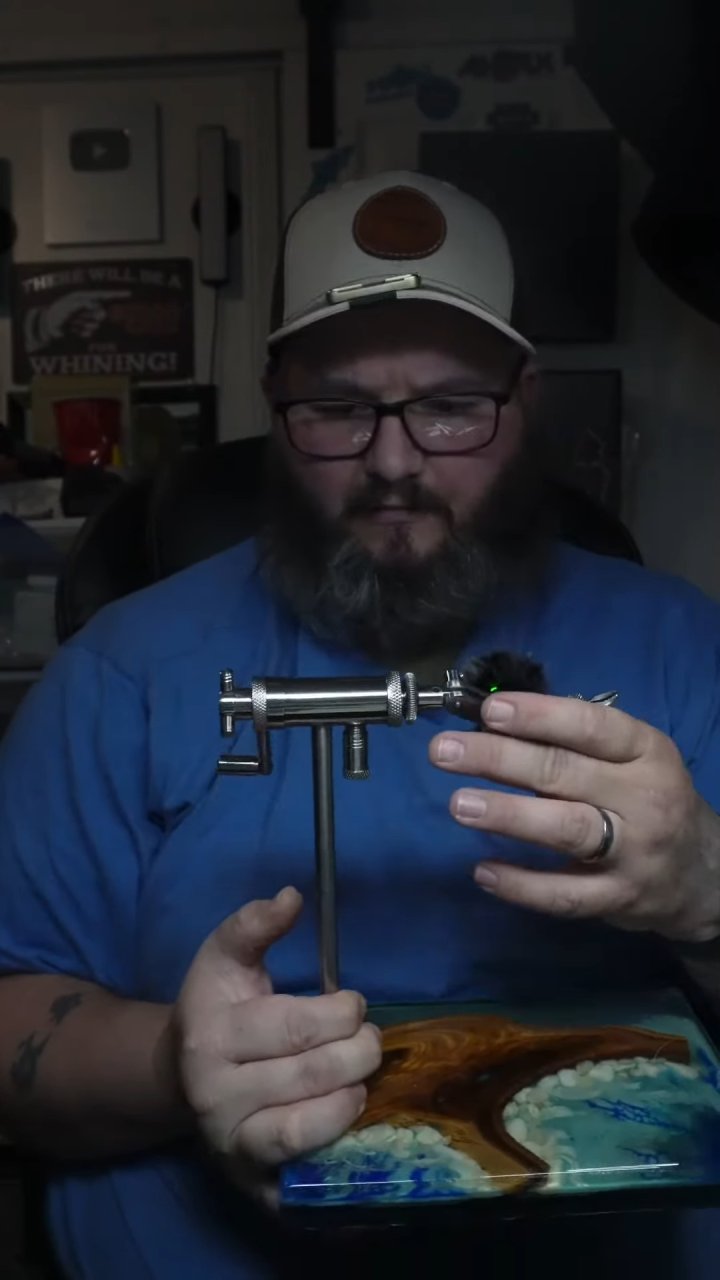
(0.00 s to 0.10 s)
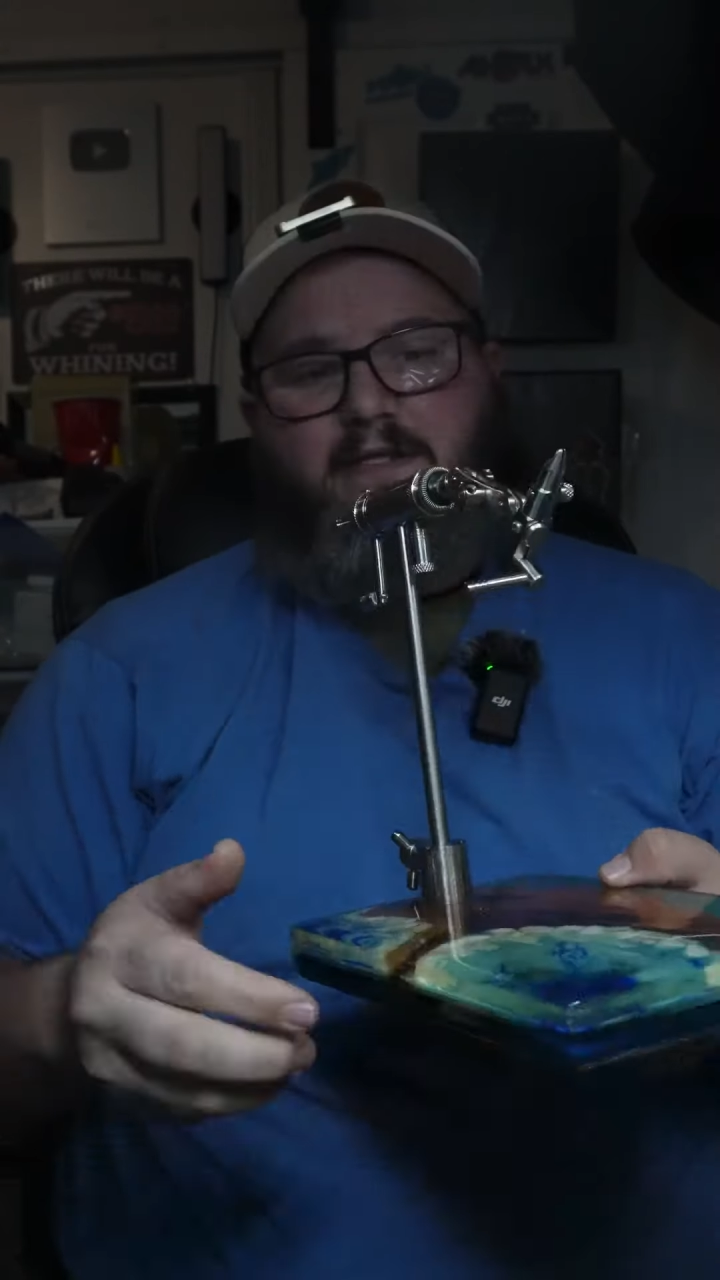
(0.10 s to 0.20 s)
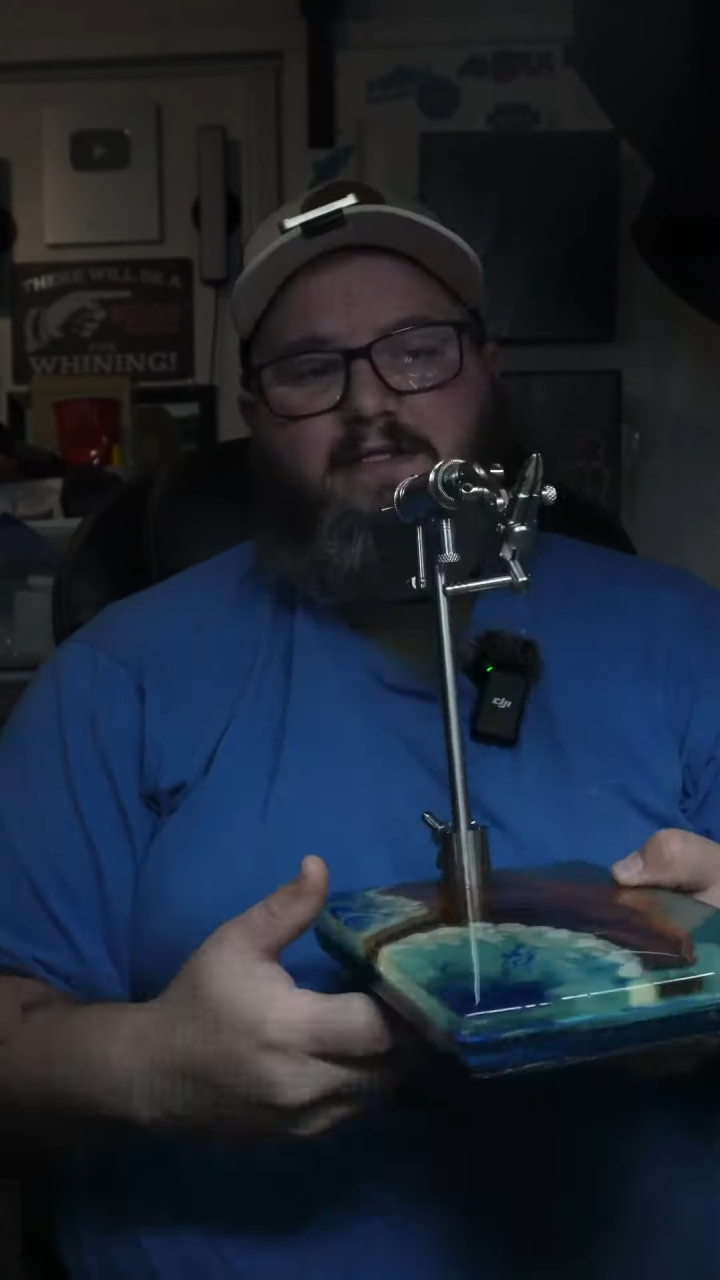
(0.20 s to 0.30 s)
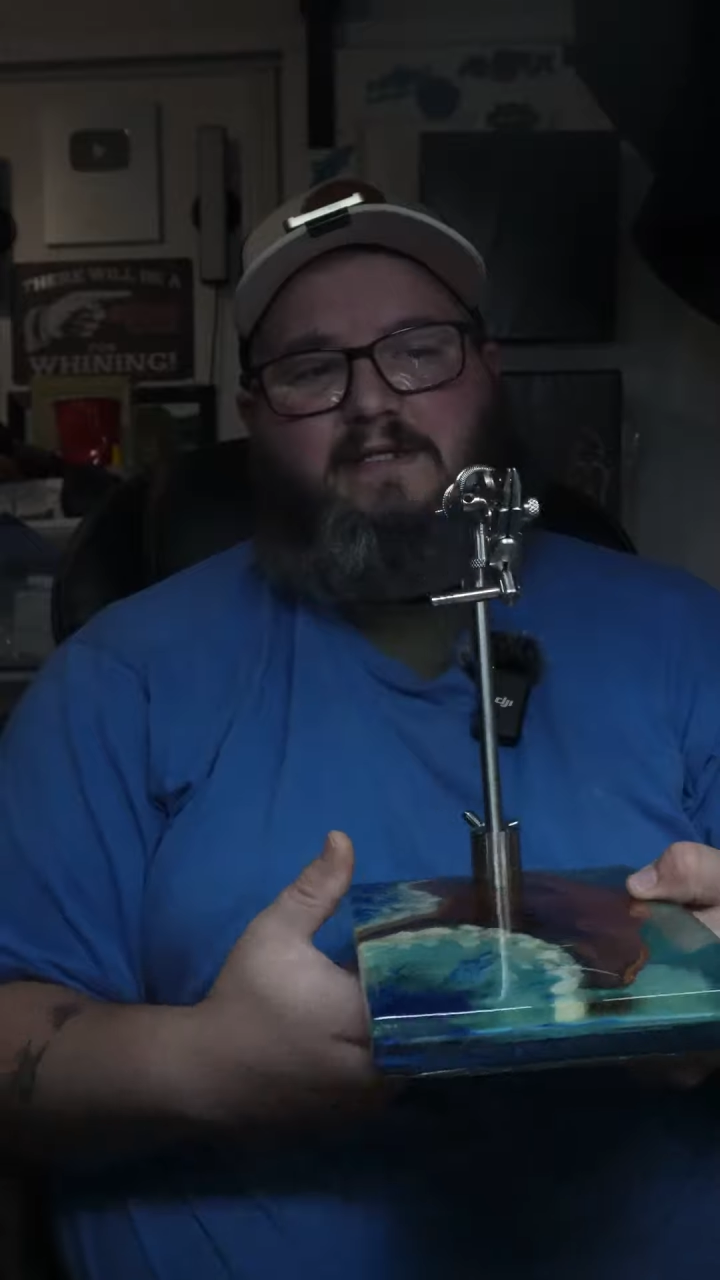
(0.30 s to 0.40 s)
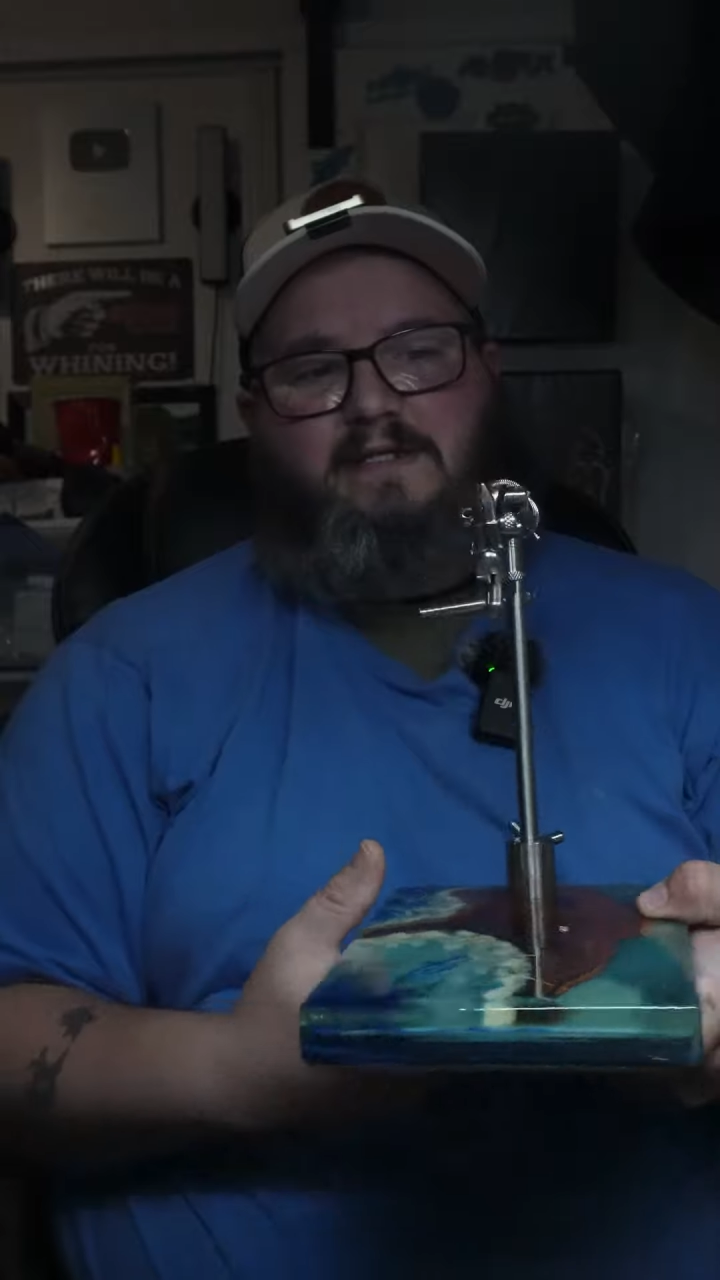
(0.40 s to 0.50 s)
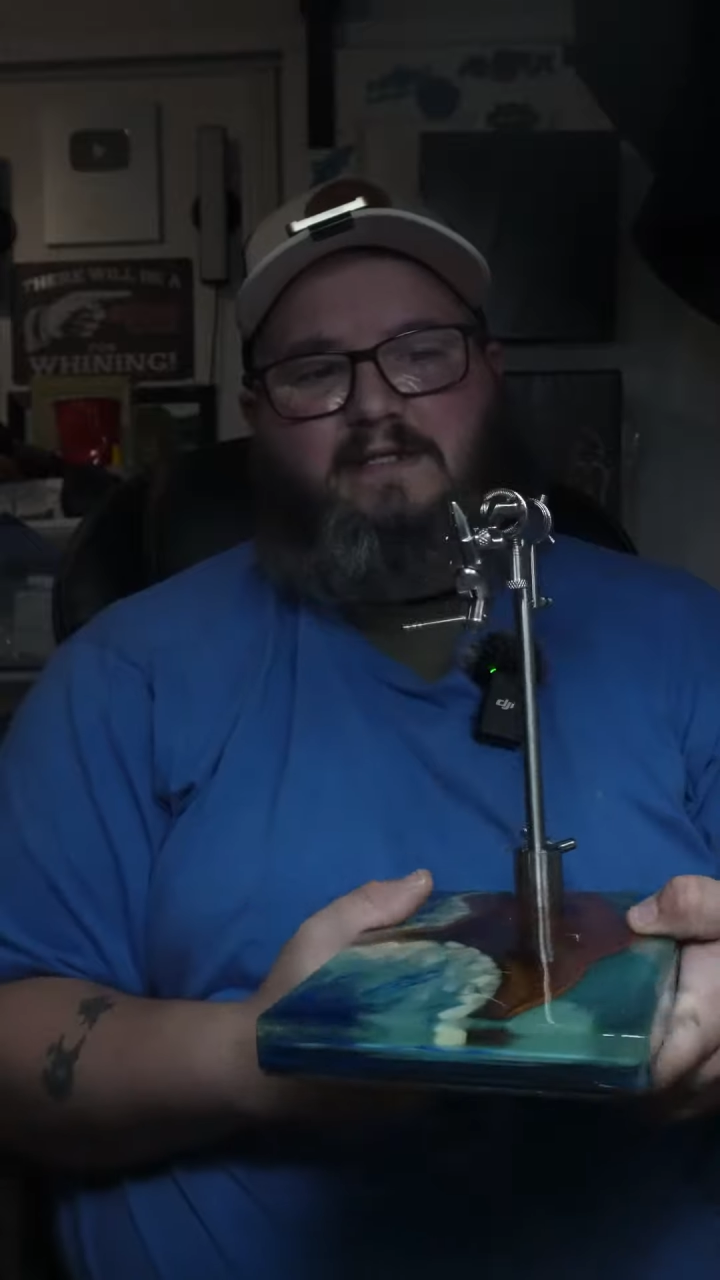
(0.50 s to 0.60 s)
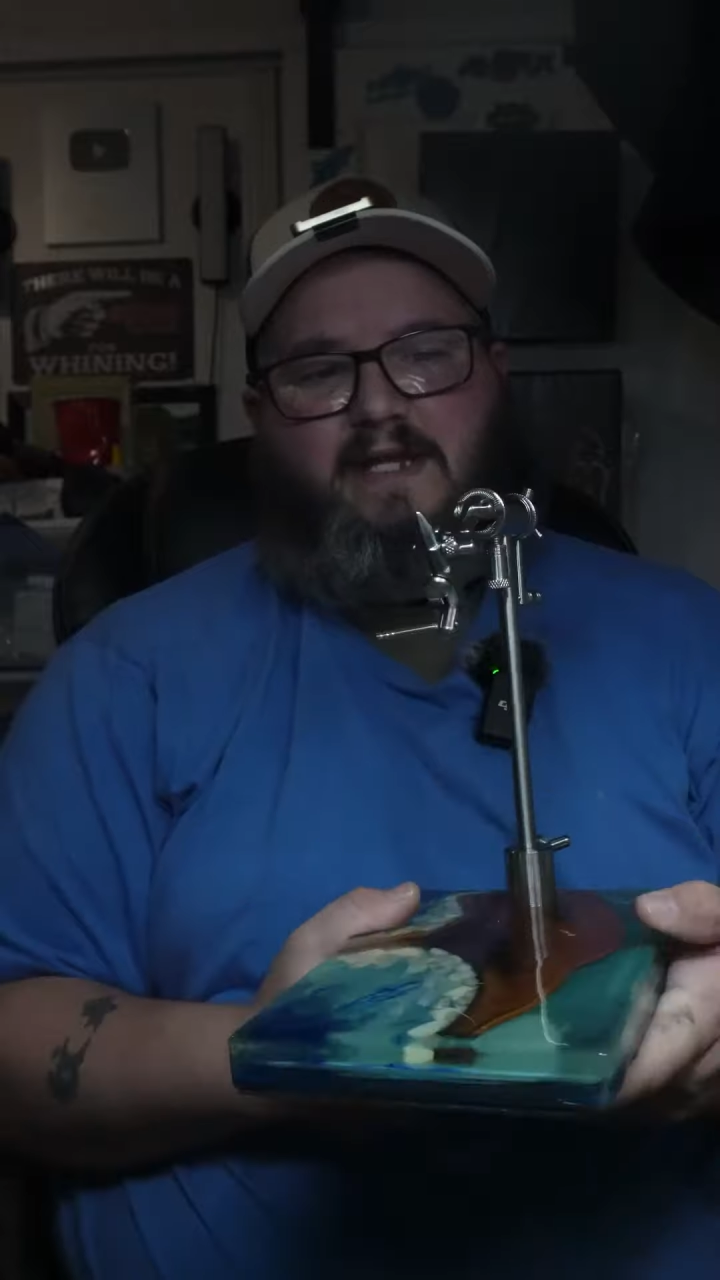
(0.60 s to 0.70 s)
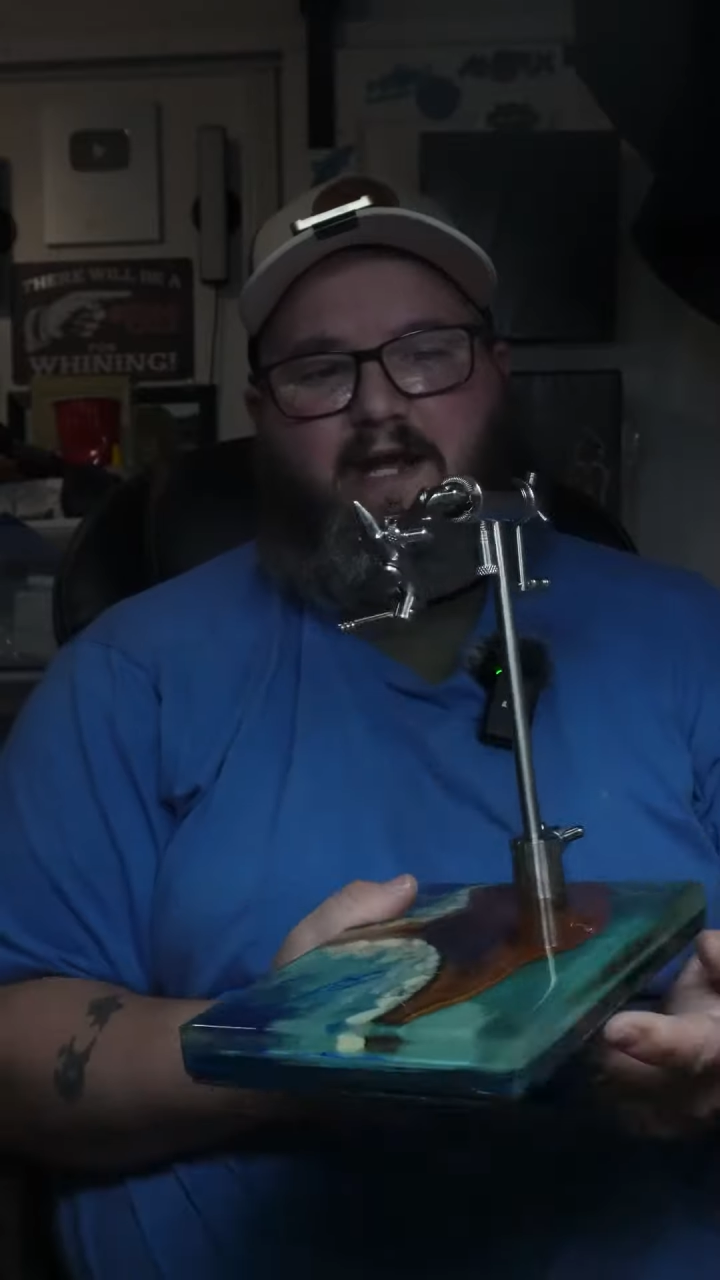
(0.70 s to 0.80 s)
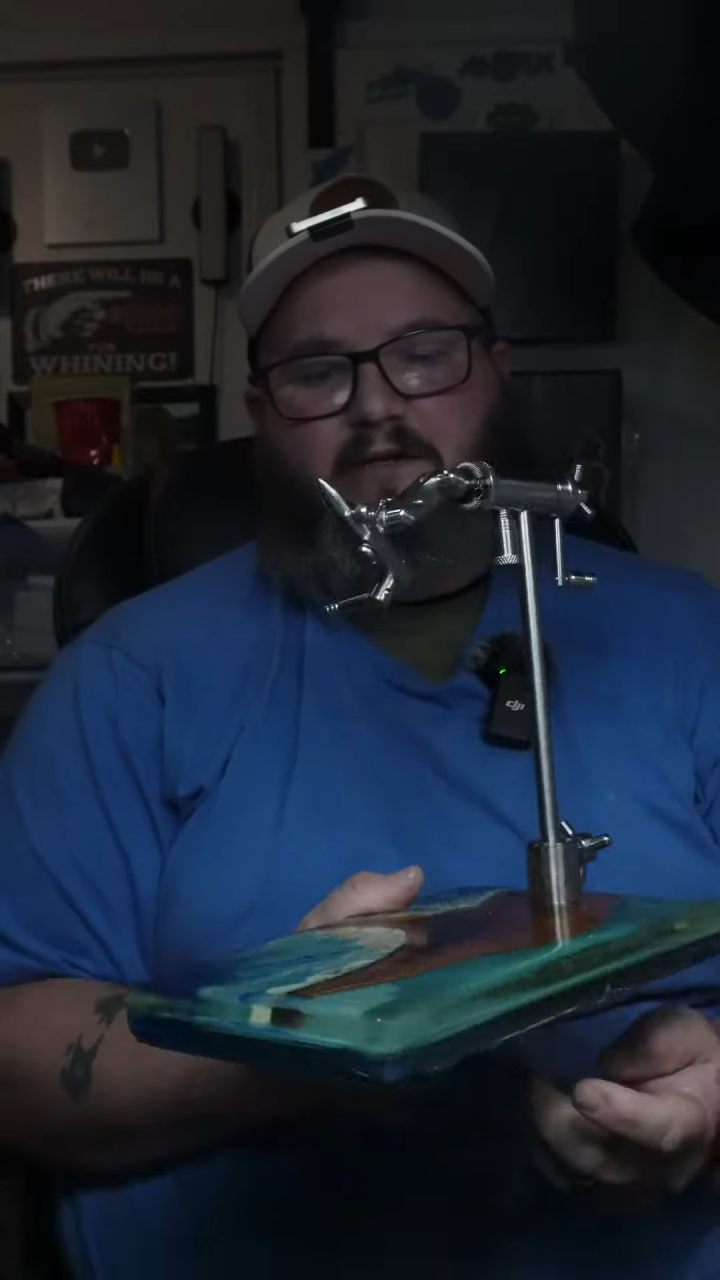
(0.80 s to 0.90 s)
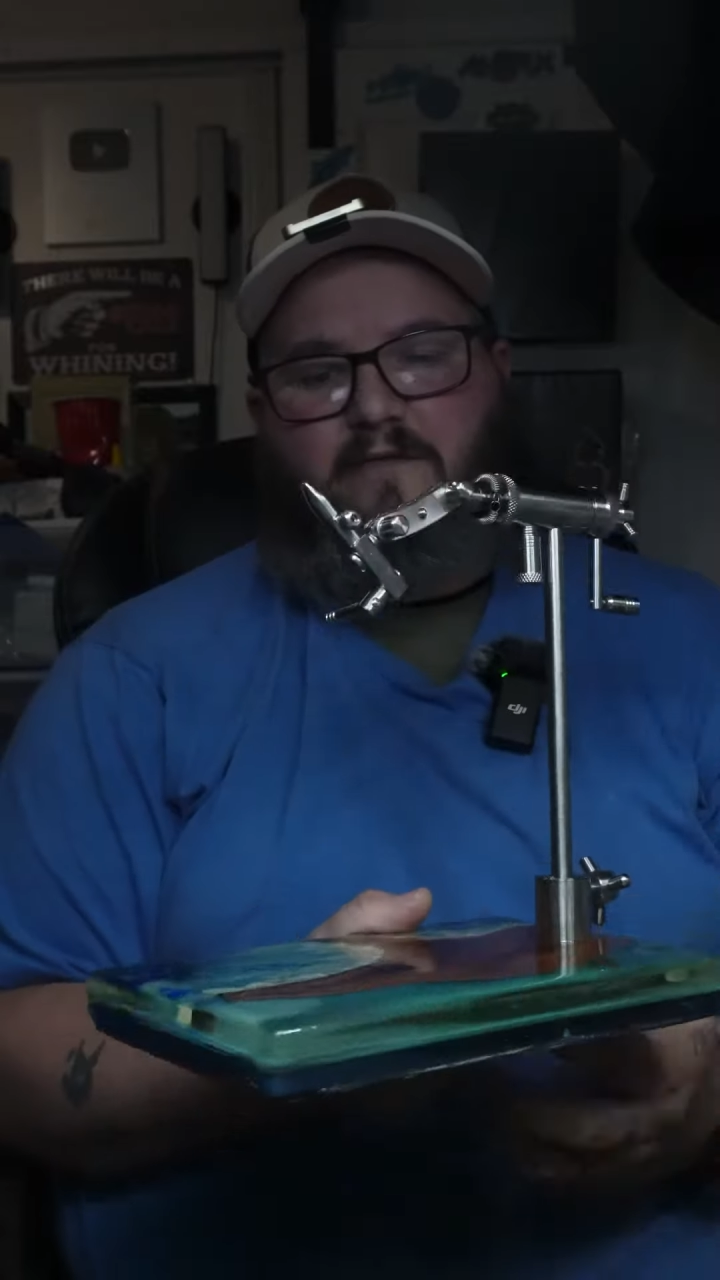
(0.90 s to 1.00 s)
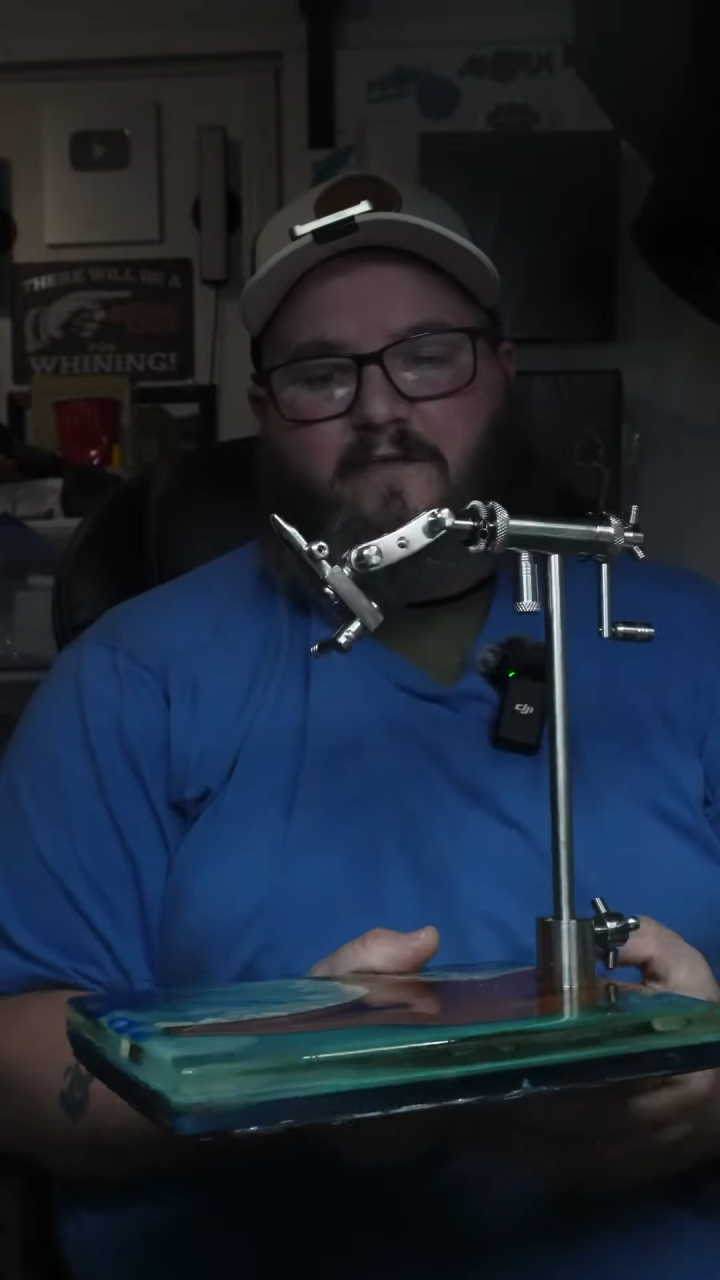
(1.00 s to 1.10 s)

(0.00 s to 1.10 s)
This is the standard